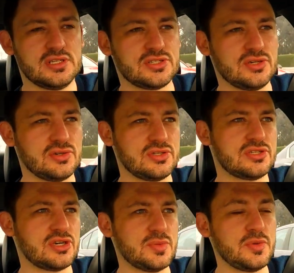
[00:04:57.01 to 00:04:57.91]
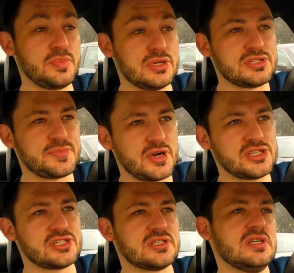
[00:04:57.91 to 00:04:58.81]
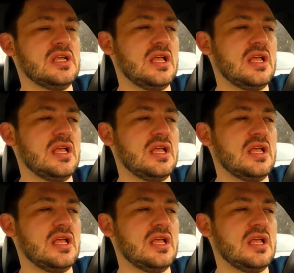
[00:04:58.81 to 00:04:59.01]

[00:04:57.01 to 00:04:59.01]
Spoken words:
So the turbo builds pressure,